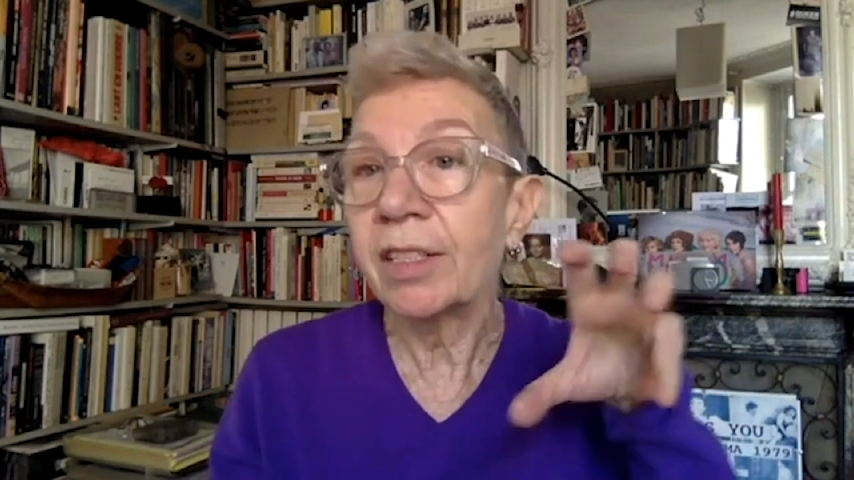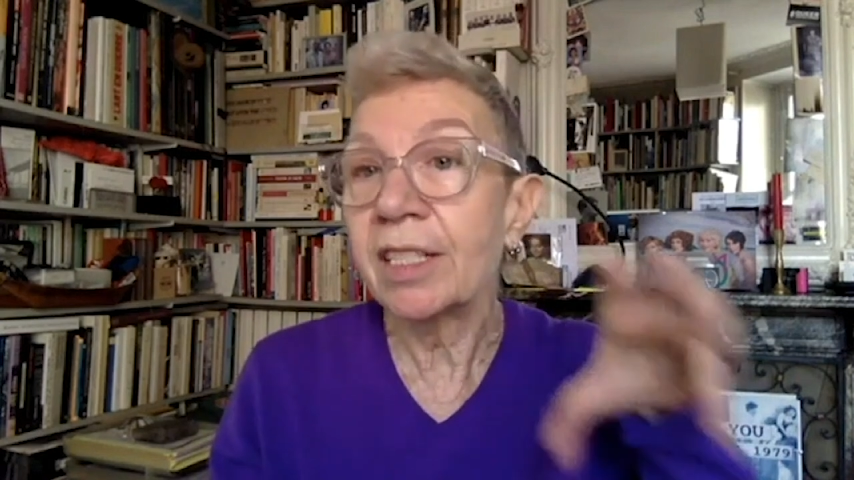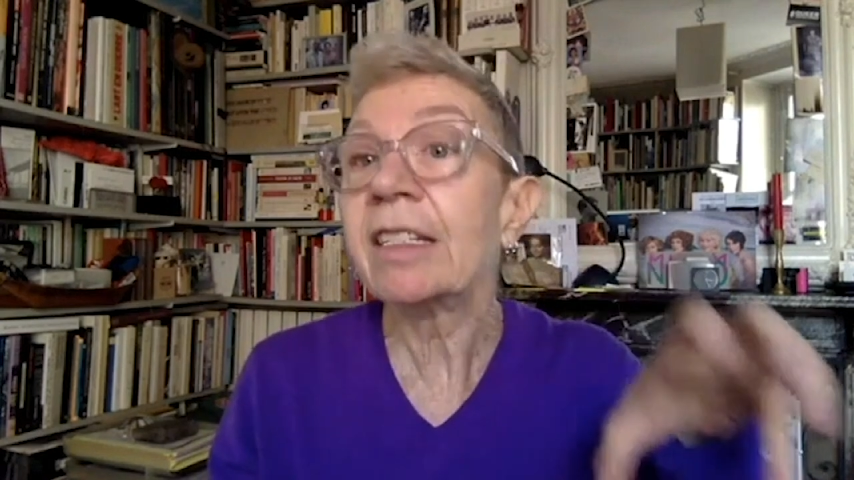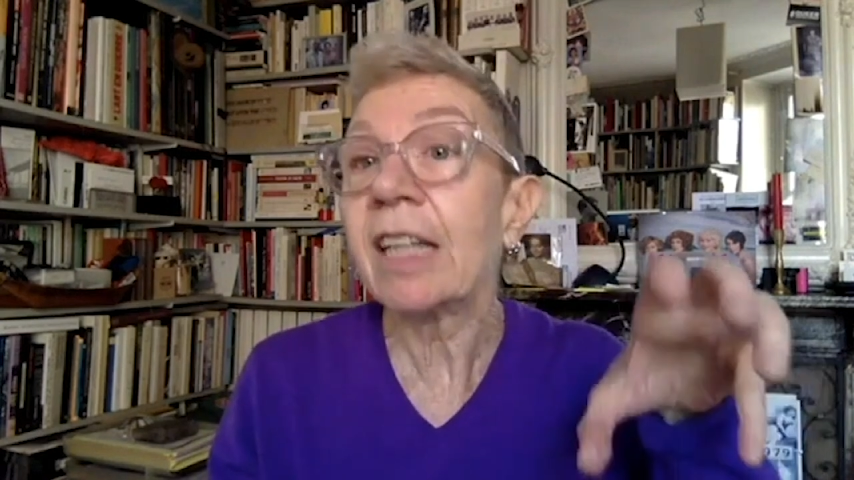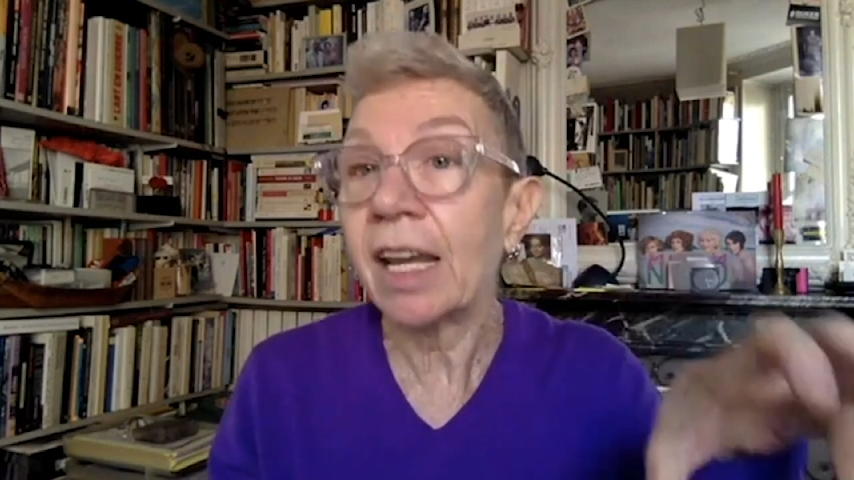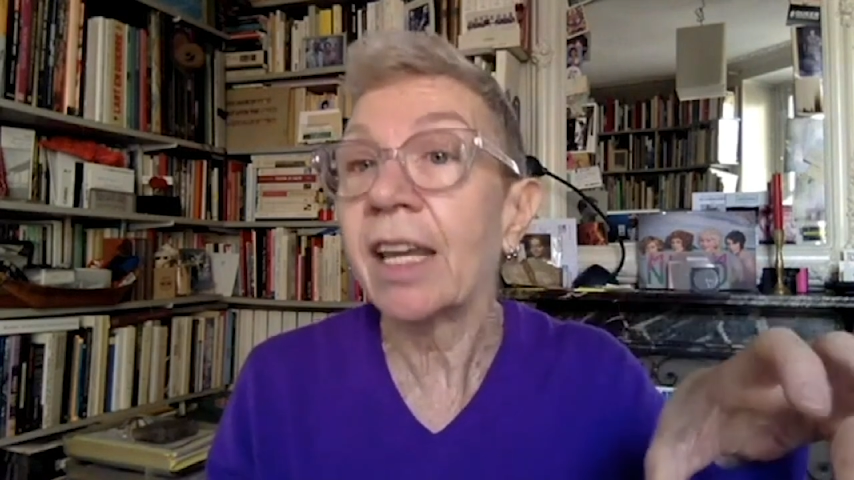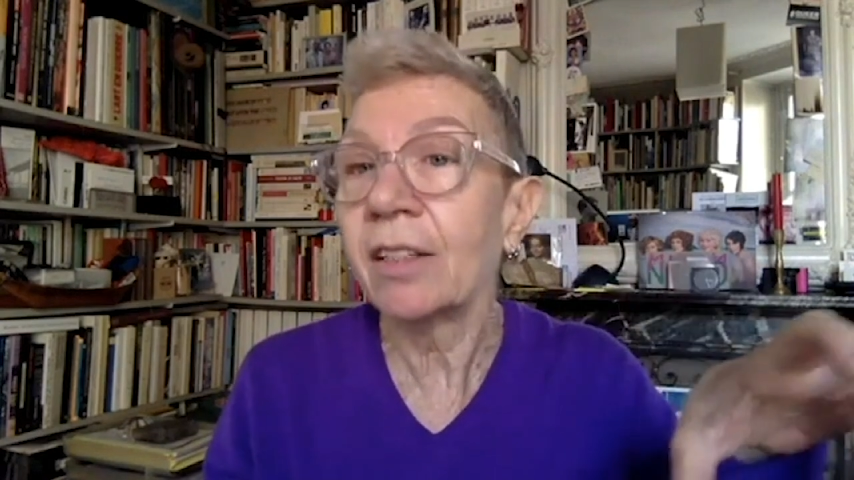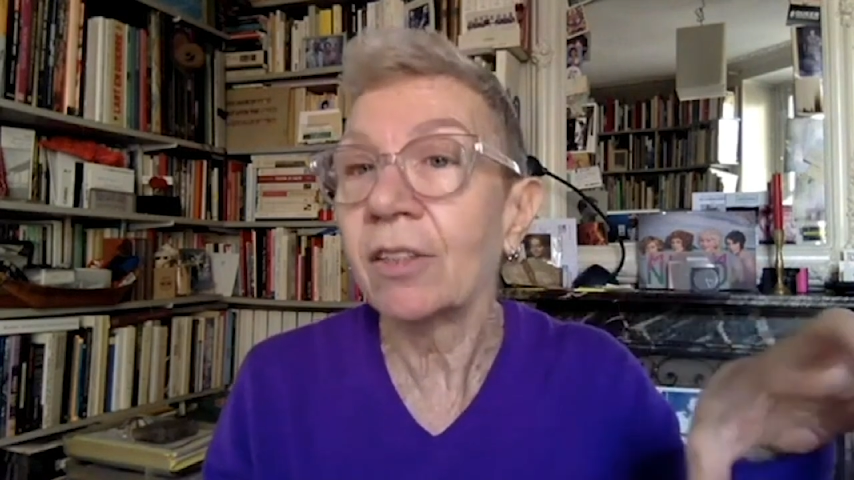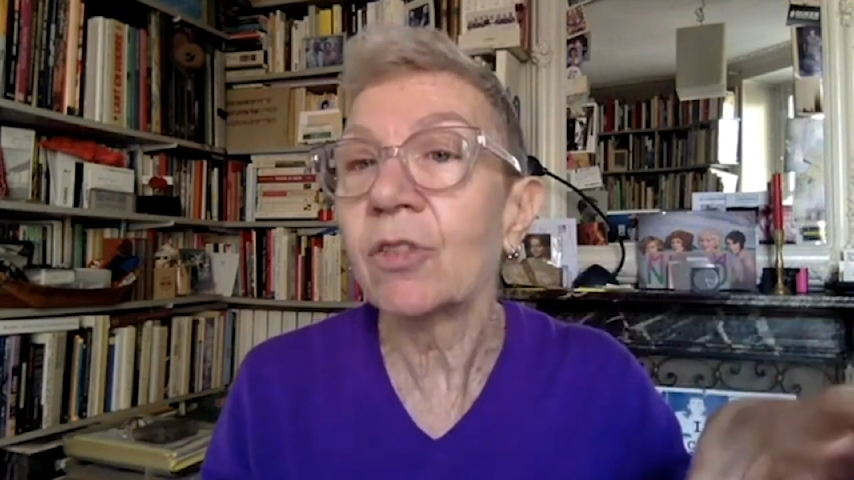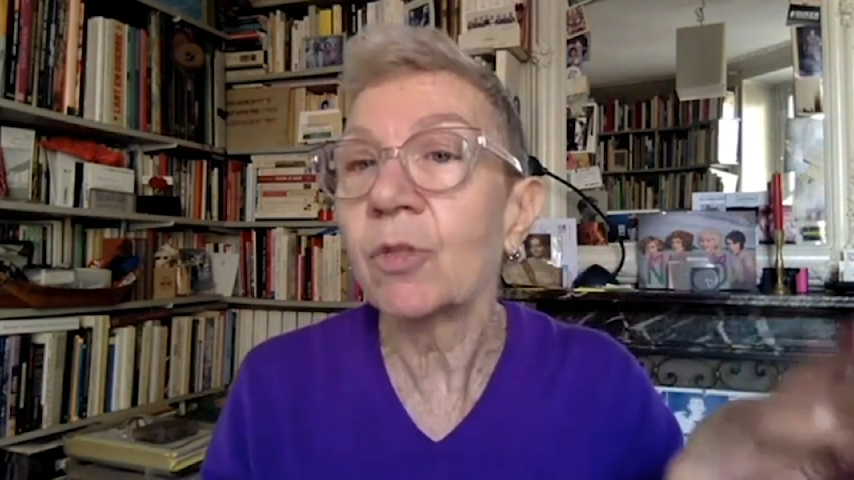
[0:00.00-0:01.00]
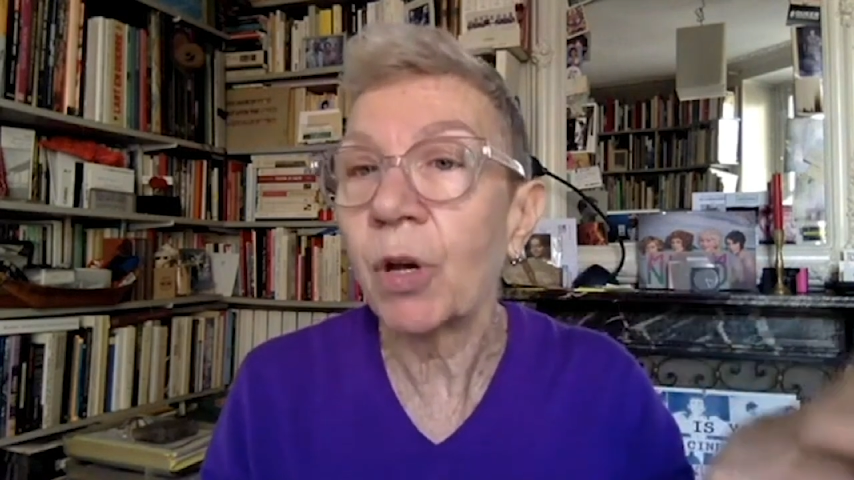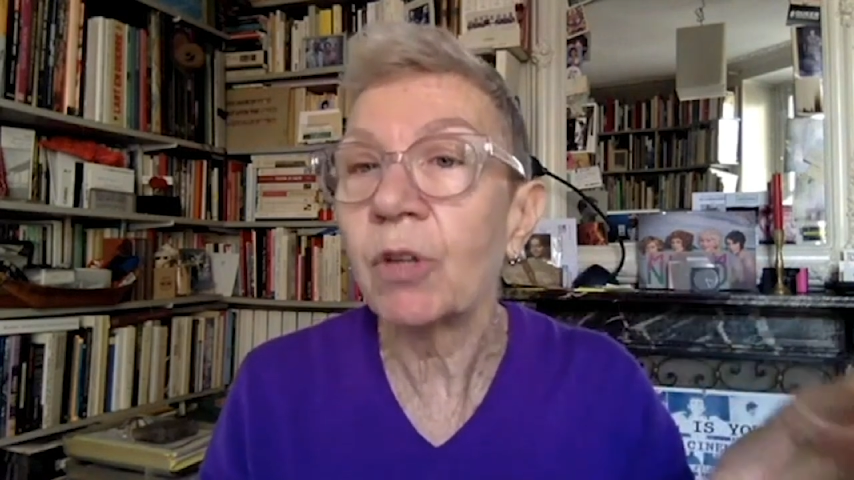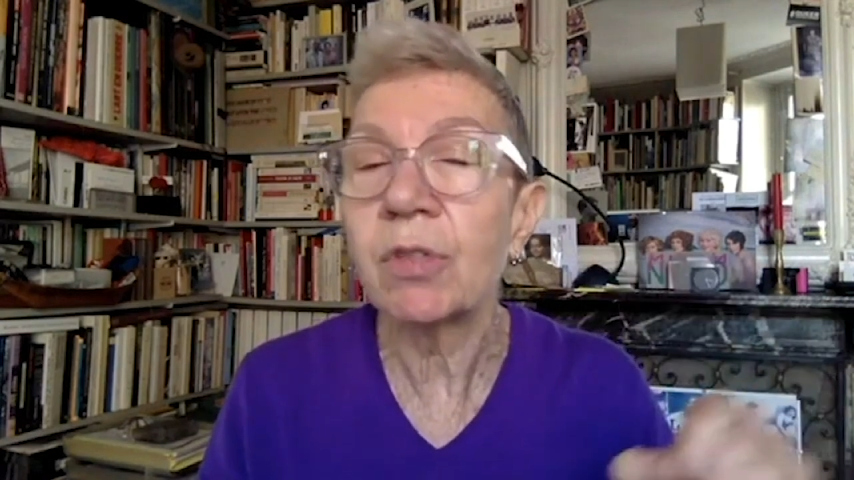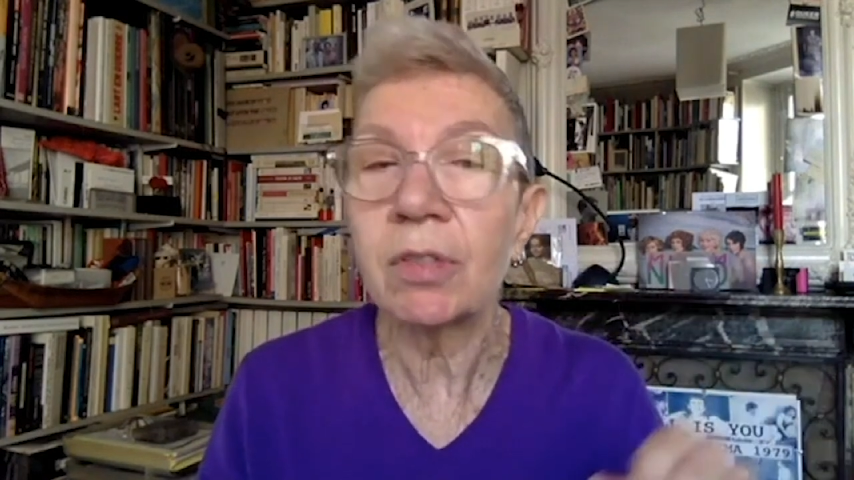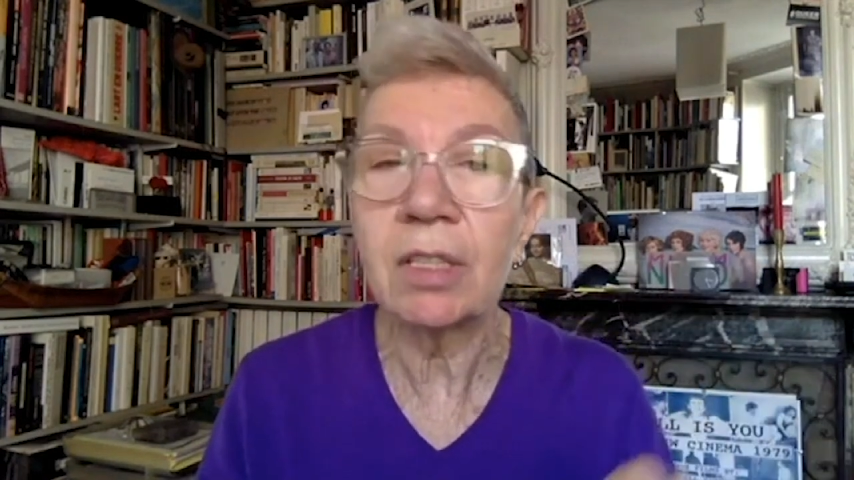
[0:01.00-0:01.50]
detain
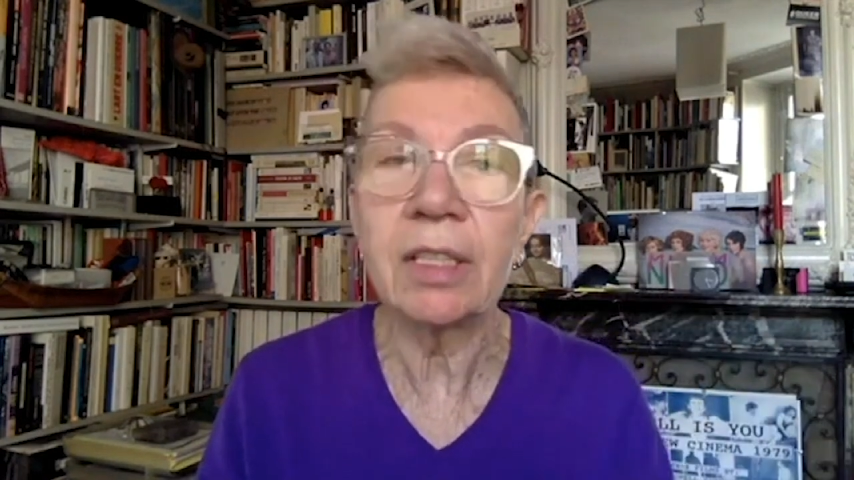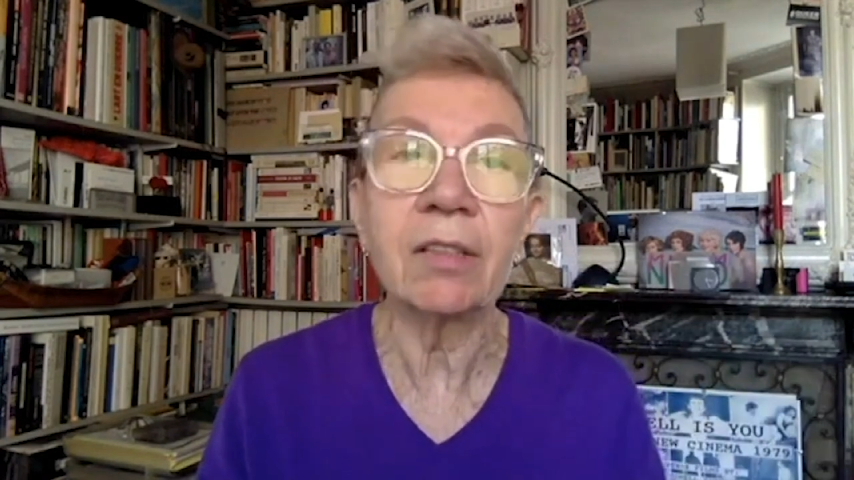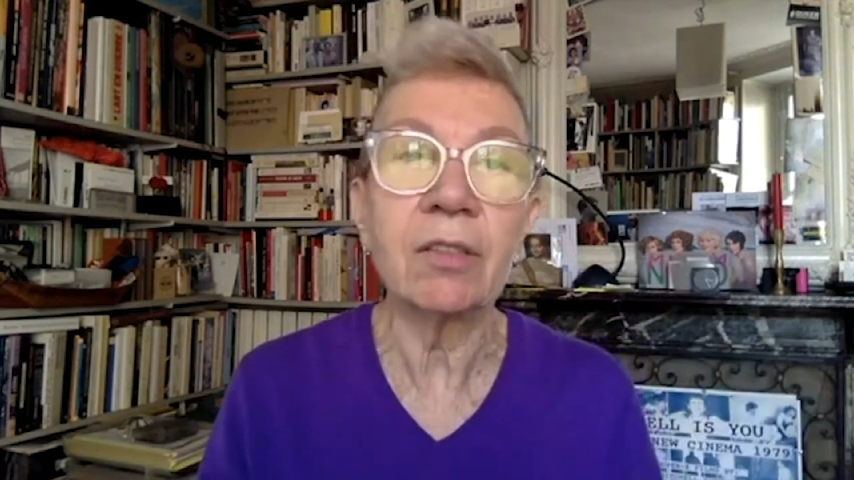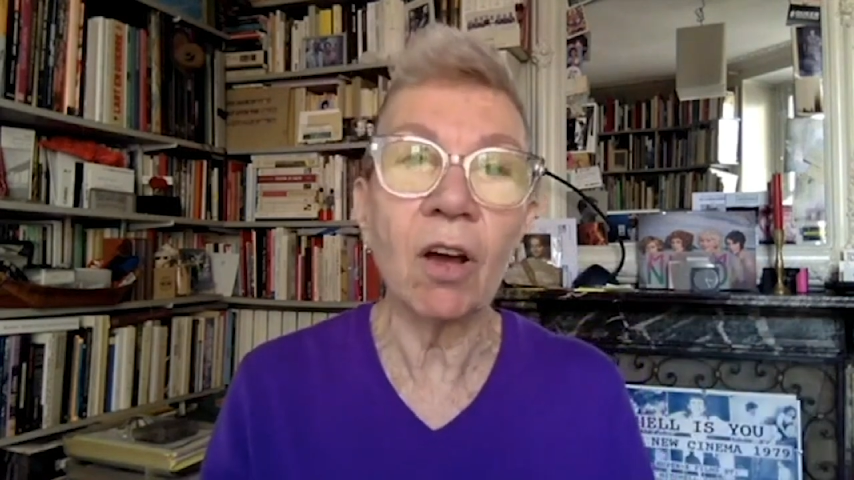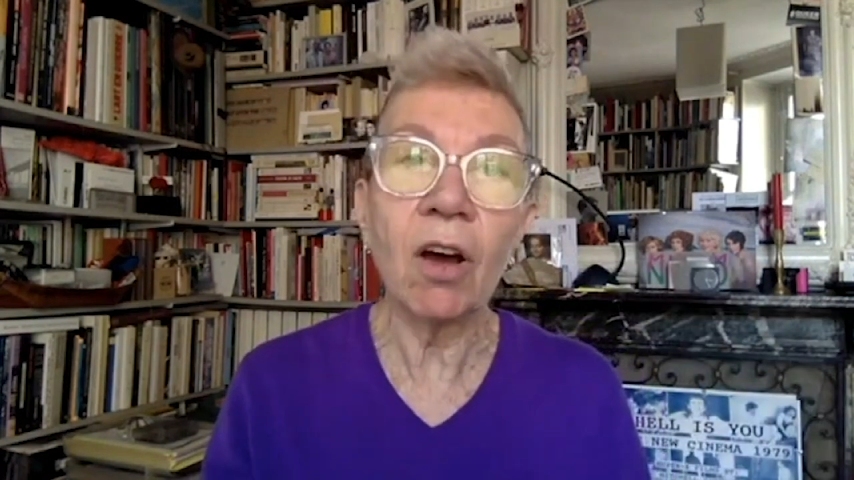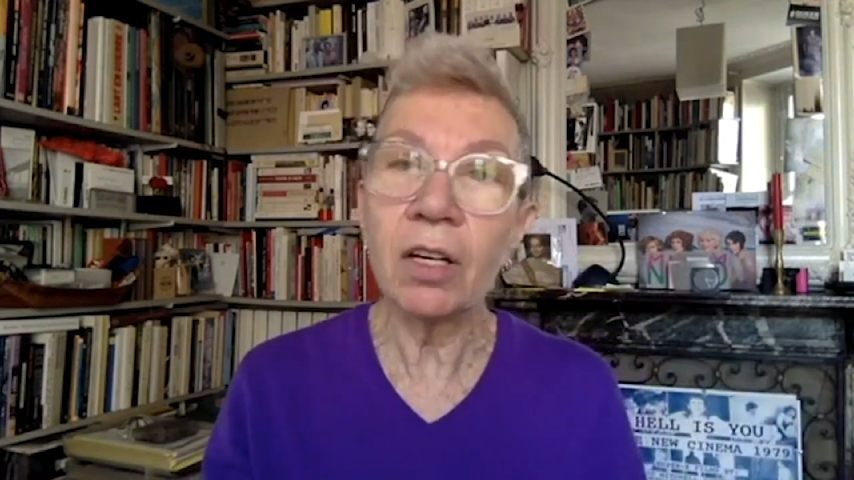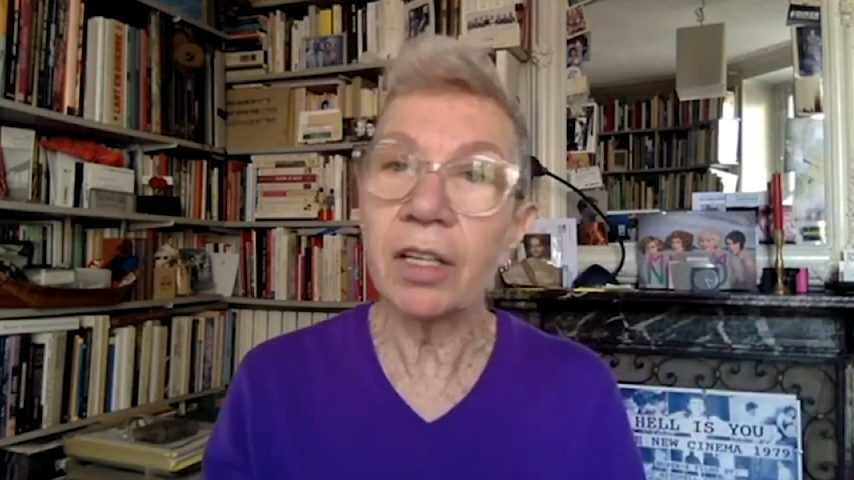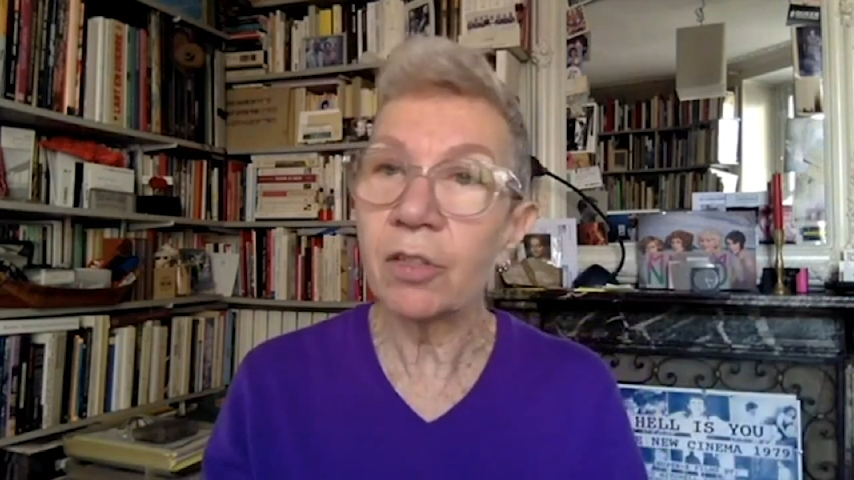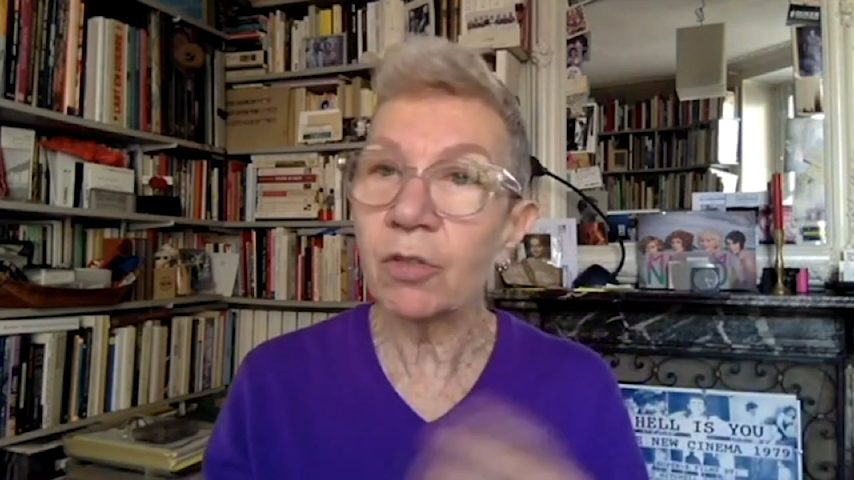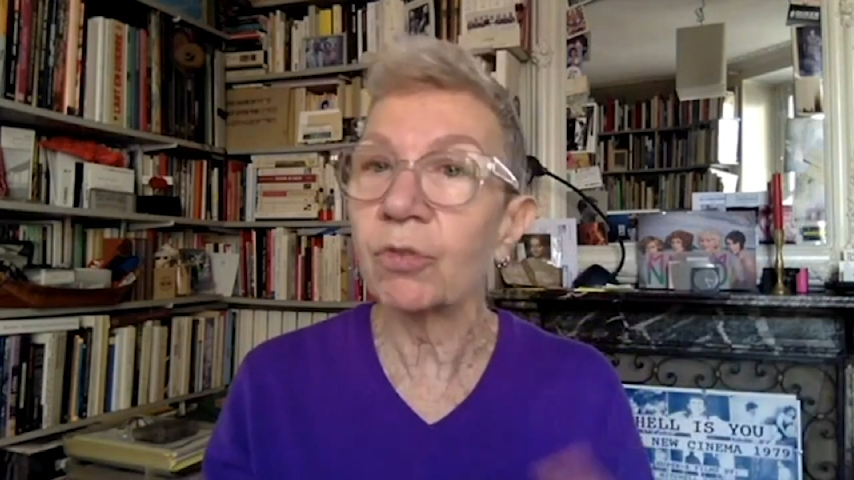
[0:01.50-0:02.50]
supposedly the knowledge,